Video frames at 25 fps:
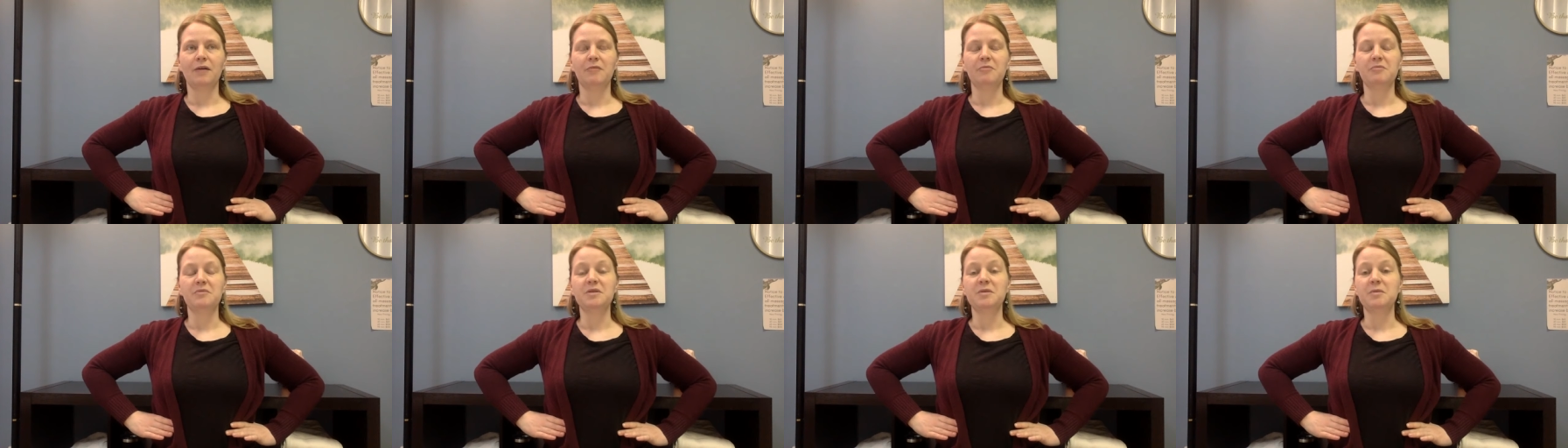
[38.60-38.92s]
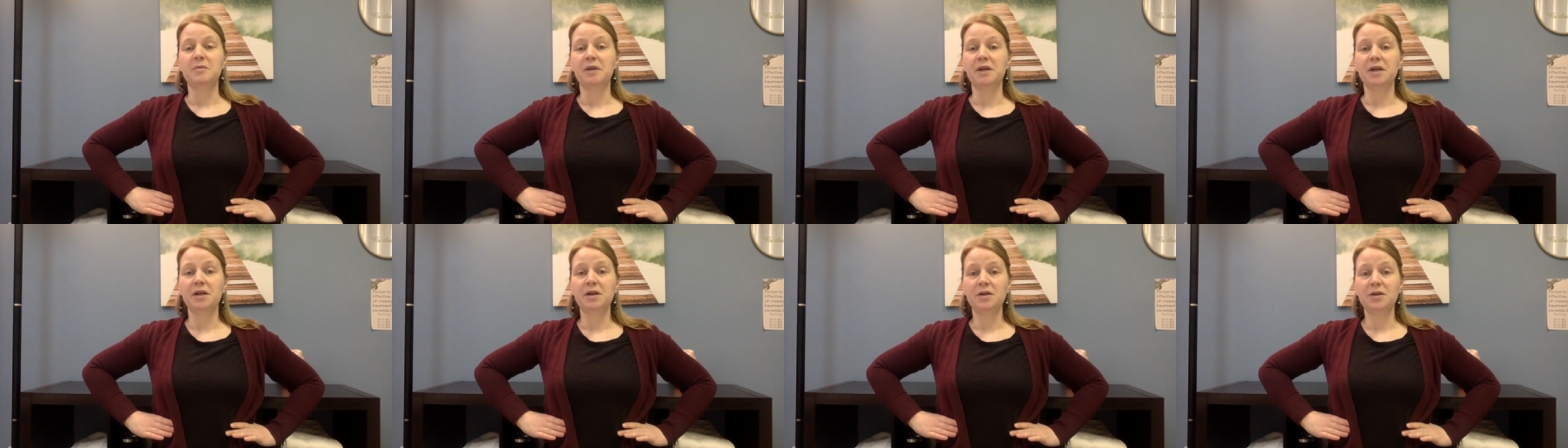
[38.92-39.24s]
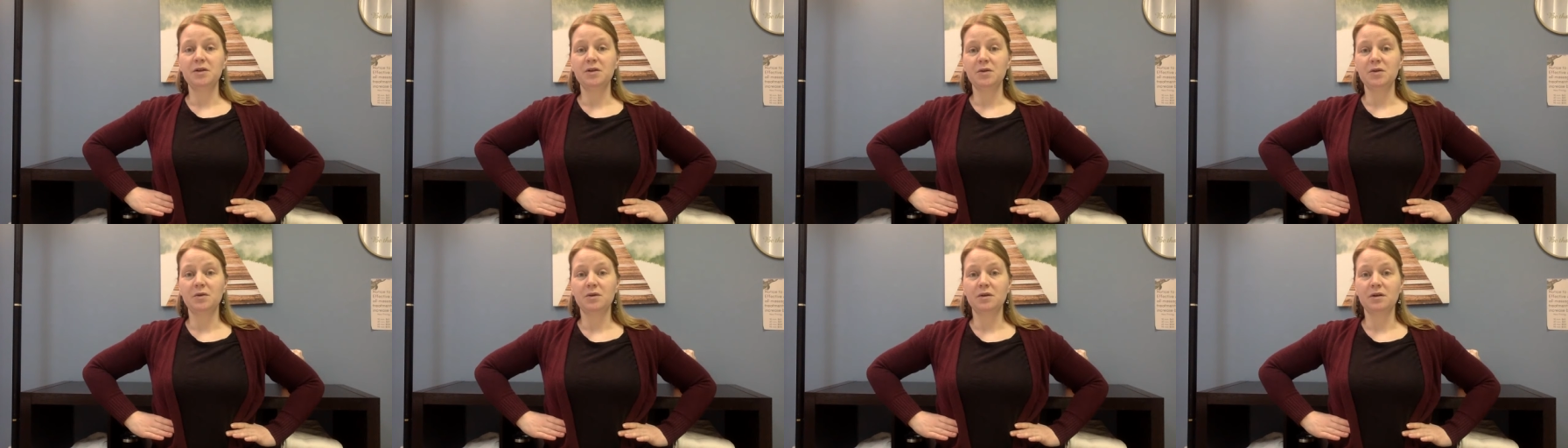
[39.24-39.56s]
Depending on
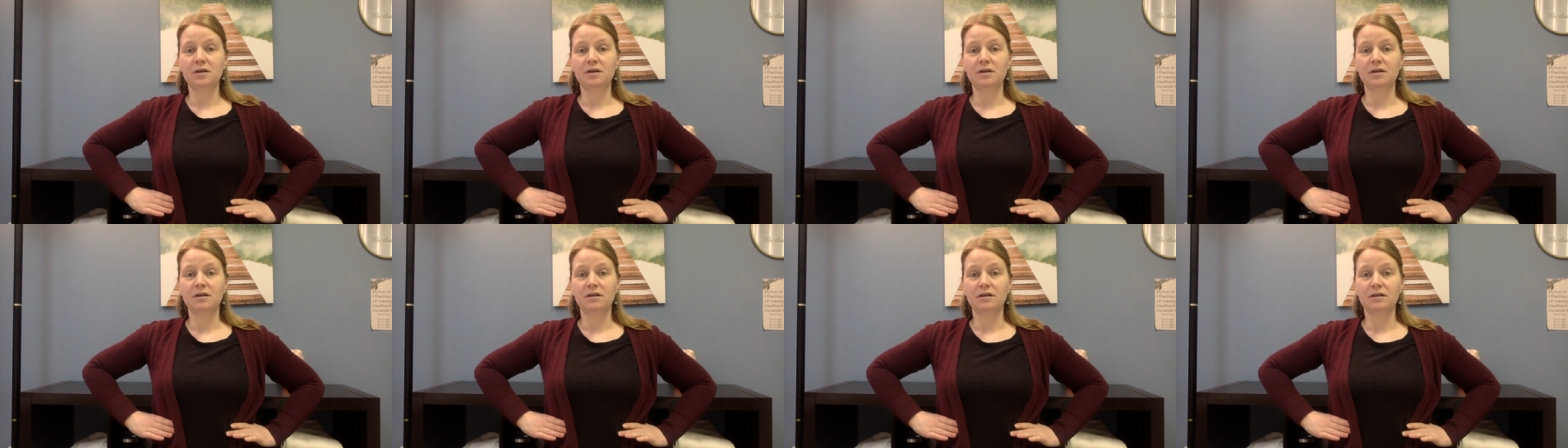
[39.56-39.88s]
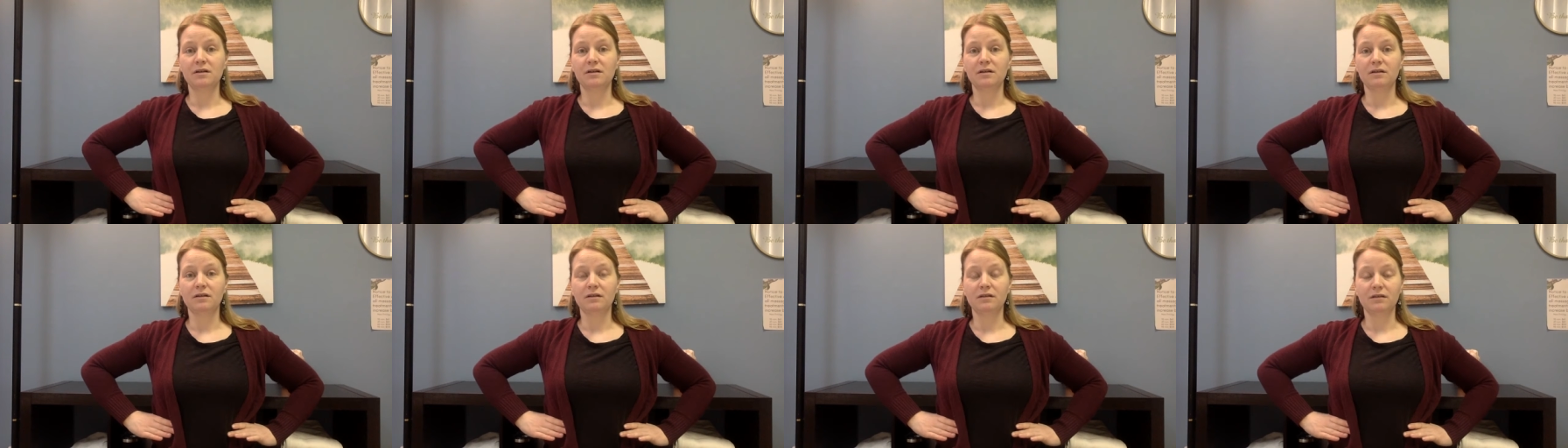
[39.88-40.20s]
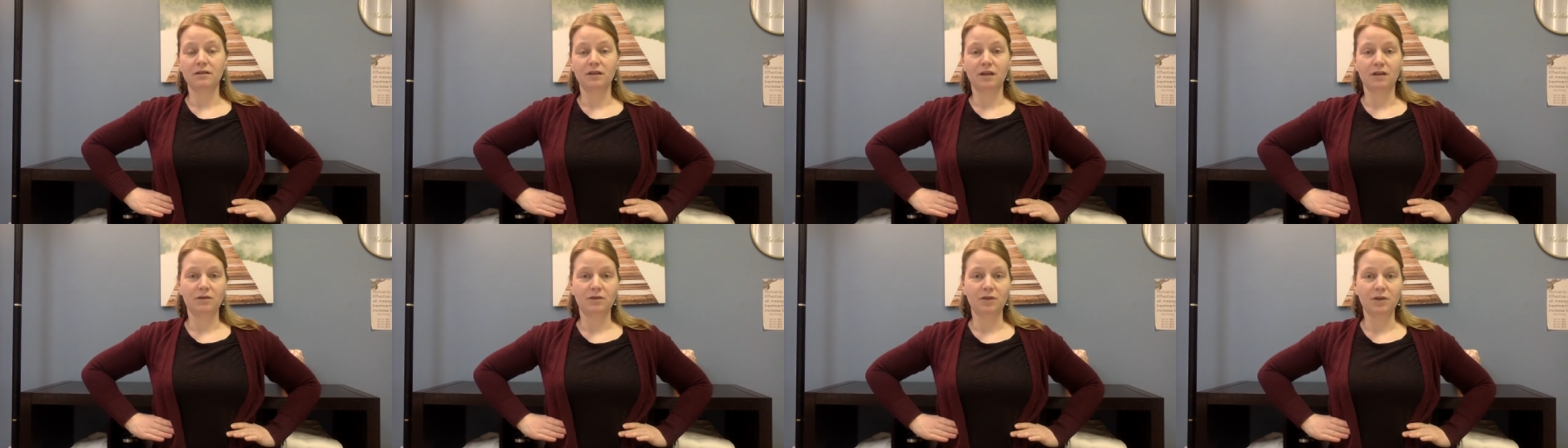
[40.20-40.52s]
your
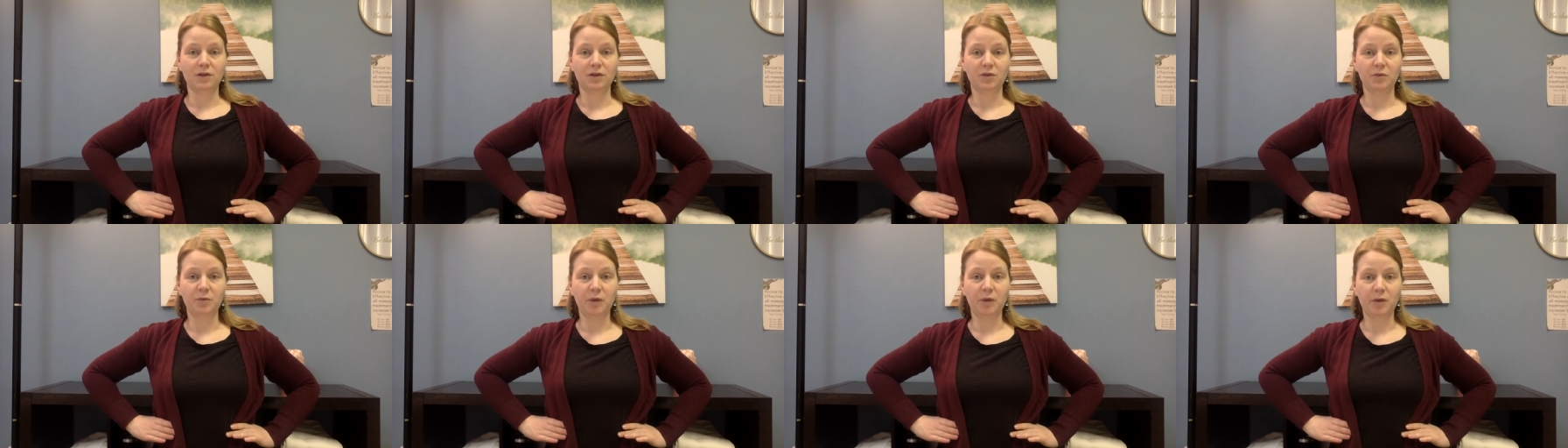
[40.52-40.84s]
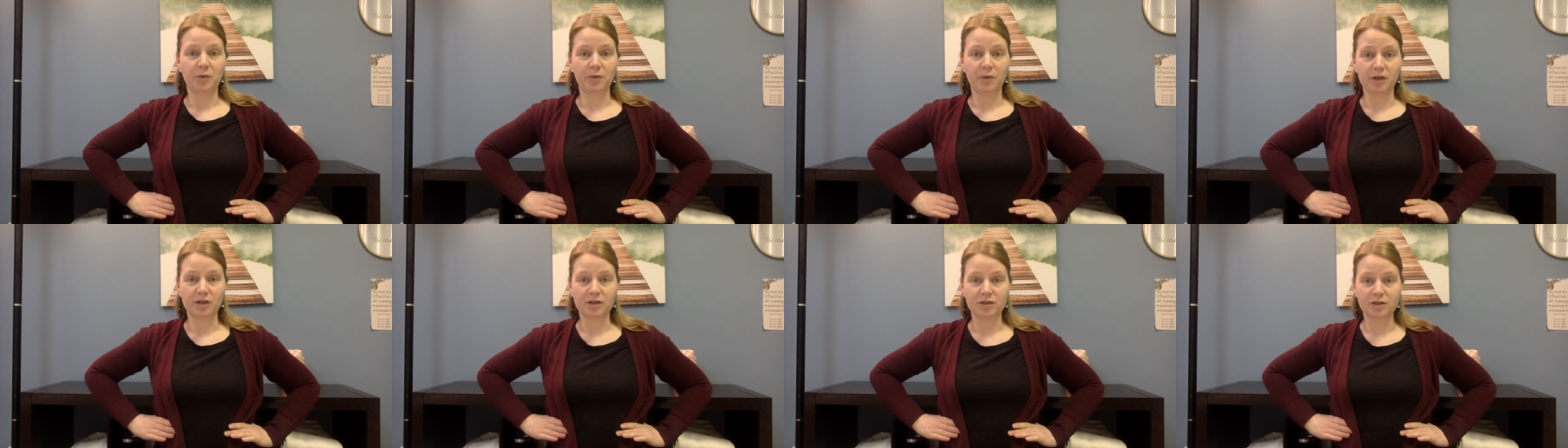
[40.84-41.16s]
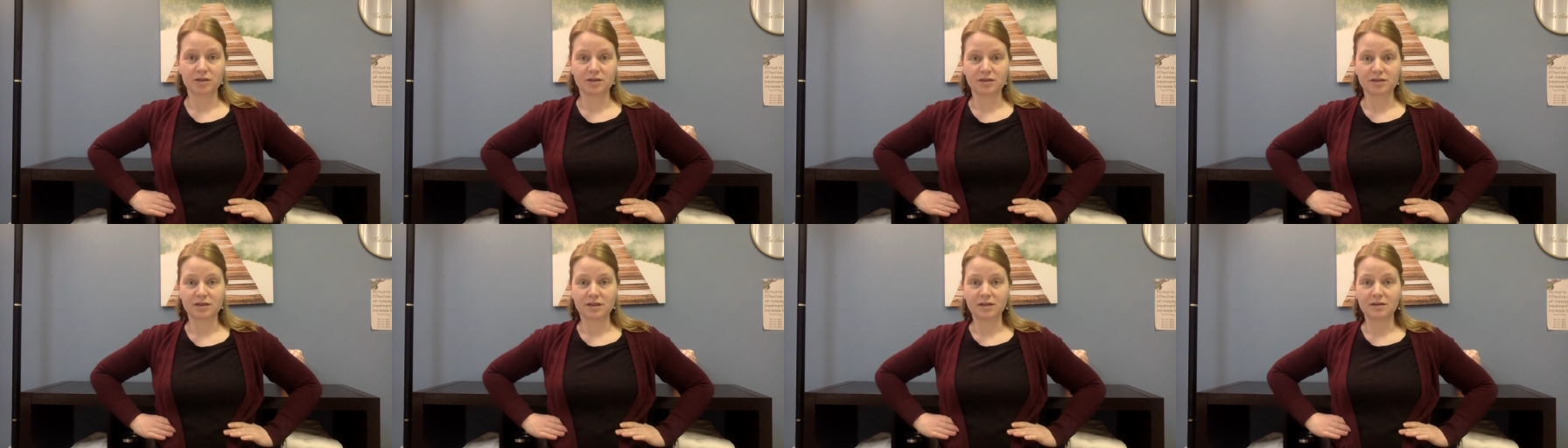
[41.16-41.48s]
level of palpation
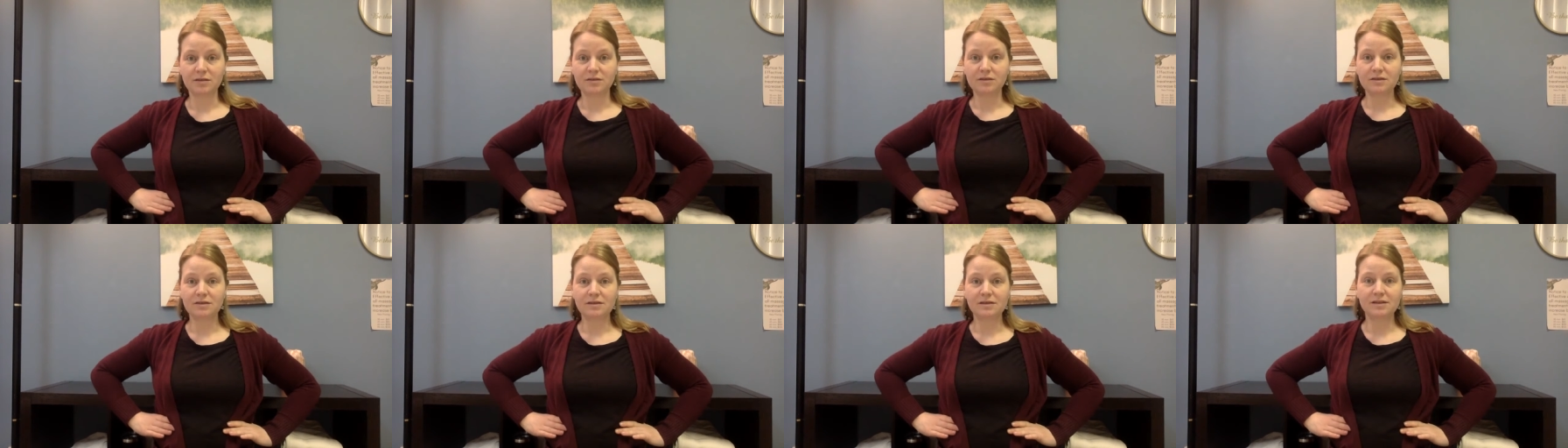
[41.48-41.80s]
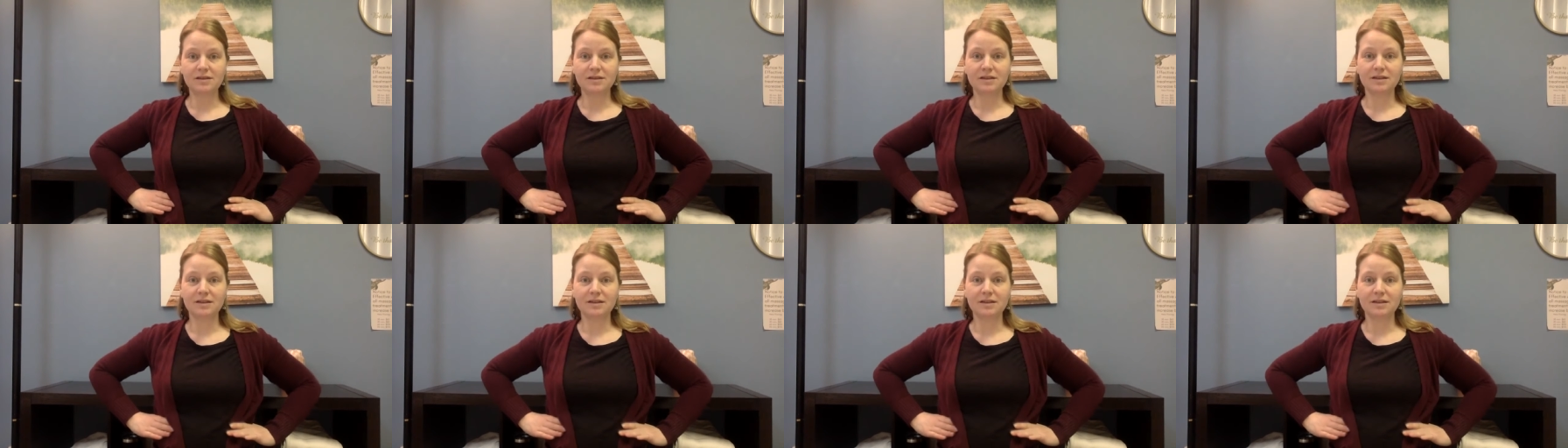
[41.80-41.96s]
skills,